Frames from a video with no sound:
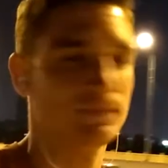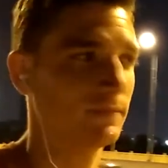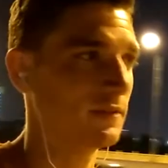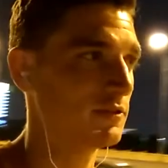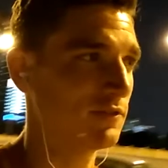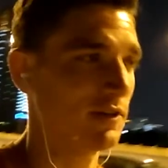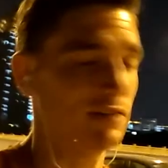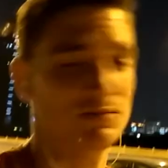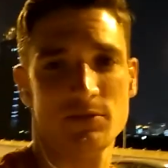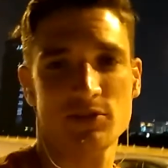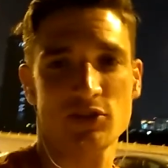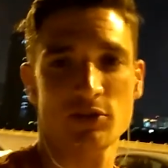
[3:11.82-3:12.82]
It was fun.
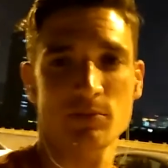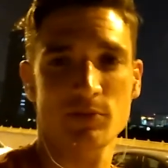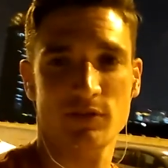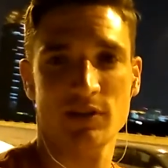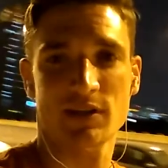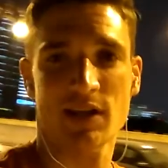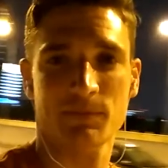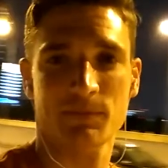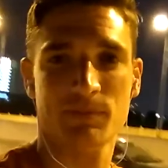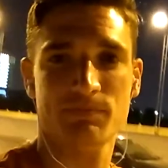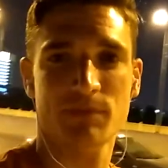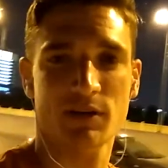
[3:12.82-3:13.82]
We went to a movie and had a
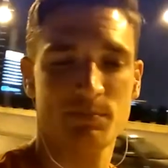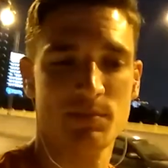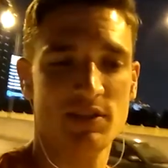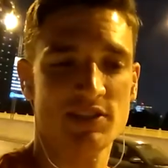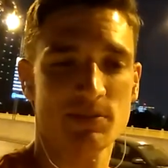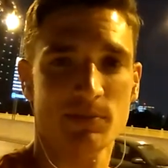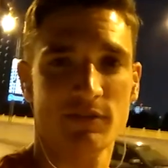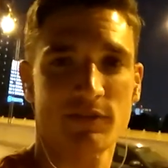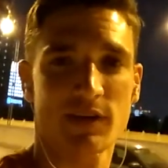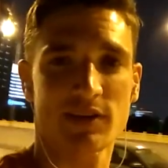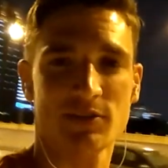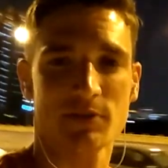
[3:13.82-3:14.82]
pizza
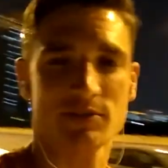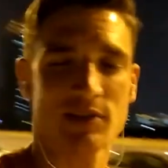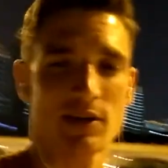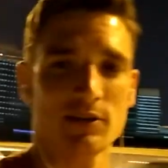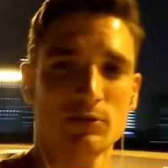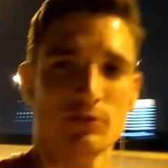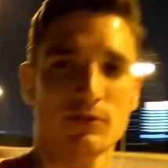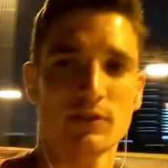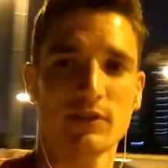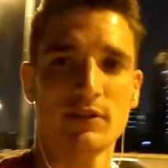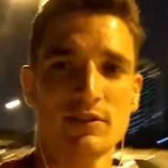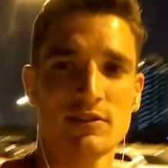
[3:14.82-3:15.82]
buffet, so that was kind of cool for the
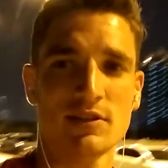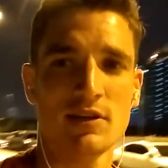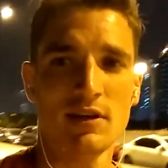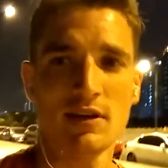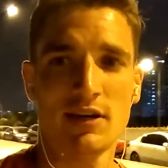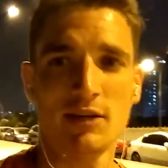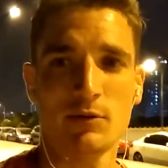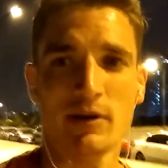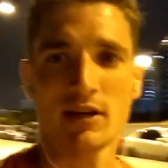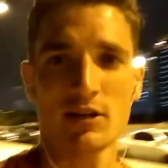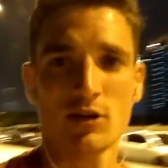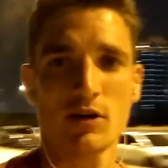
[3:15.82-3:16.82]
kids. Anyway,
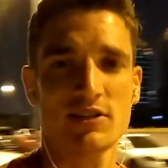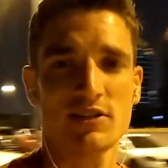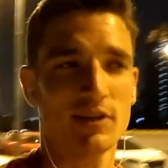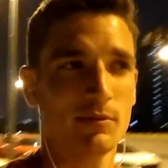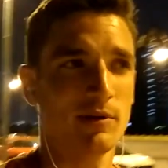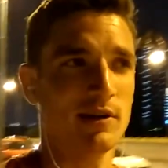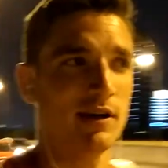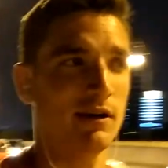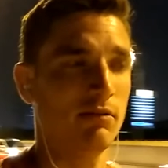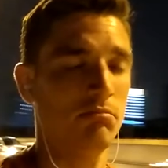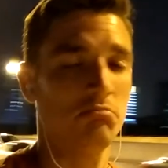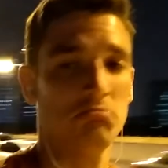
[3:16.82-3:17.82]
gonna go get Subway
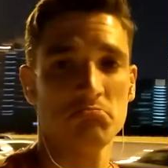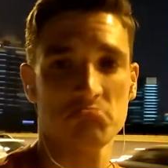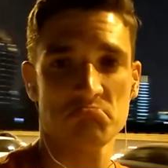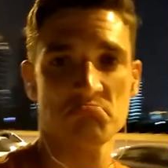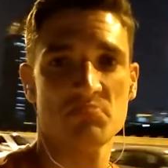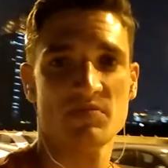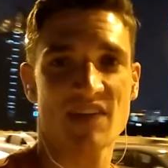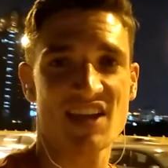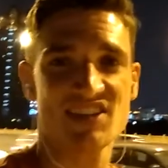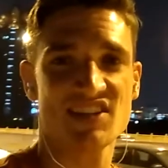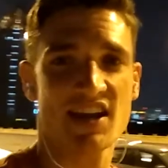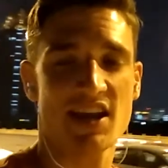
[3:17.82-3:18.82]
now.
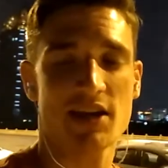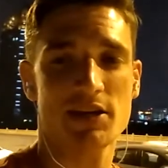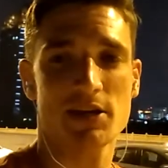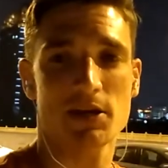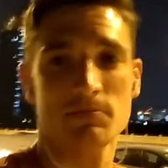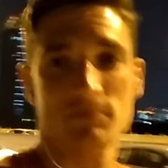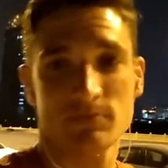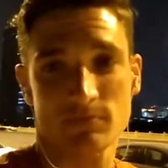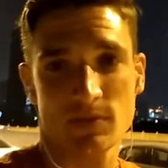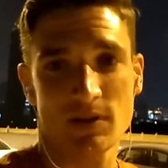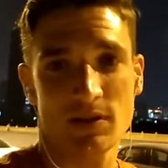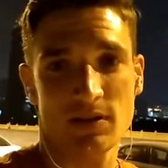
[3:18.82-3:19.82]
Nice night out here.
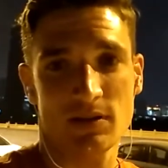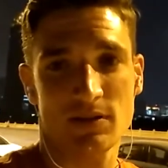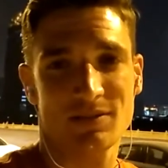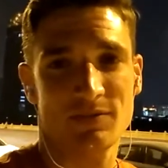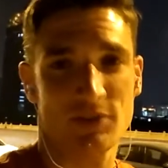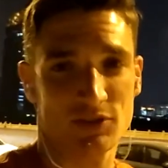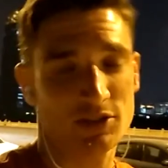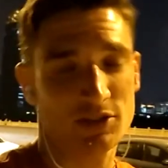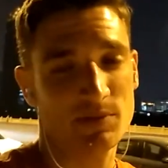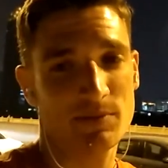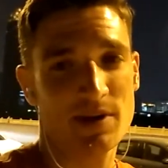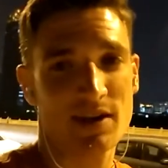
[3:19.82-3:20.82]
Feels good to
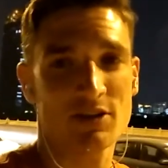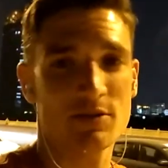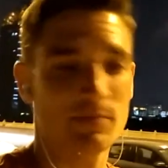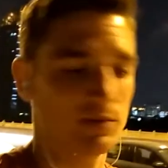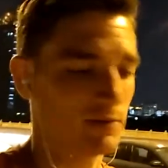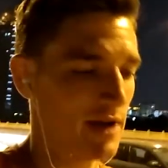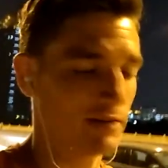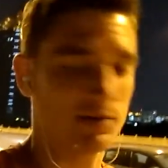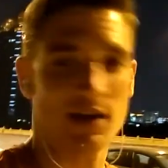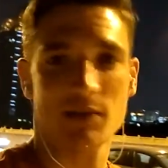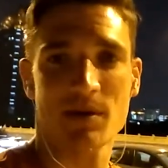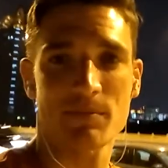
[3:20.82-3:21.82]
be back home and riding
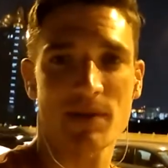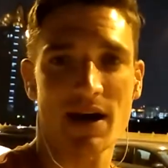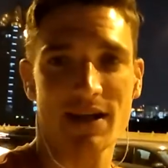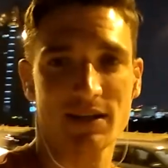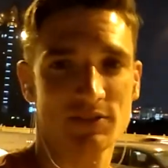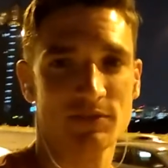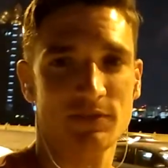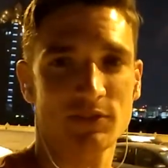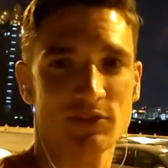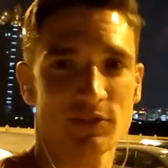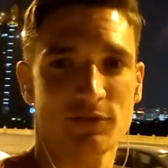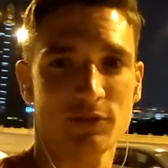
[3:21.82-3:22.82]
around on my bike. Just feel
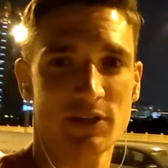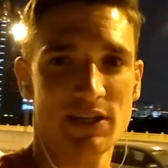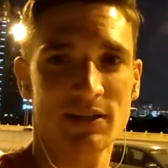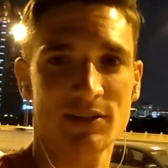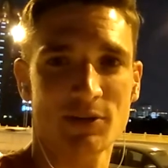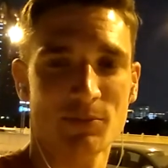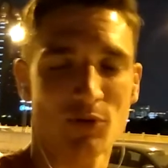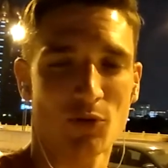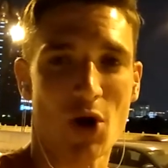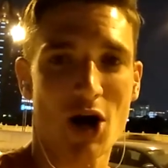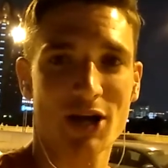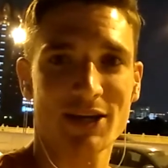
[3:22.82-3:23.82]
so free. No more
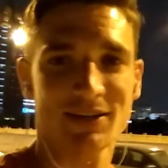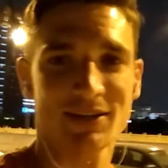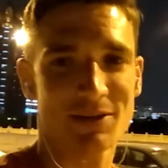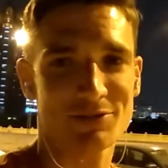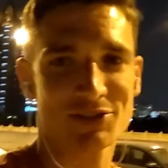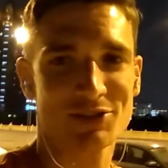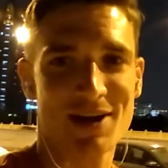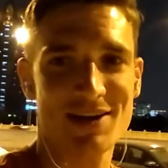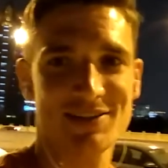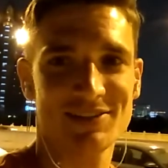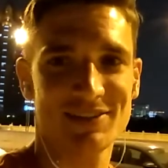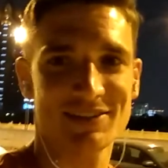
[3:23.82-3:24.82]
walking. That was
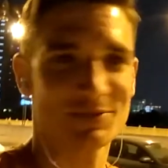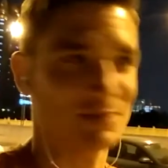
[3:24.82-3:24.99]
crazy this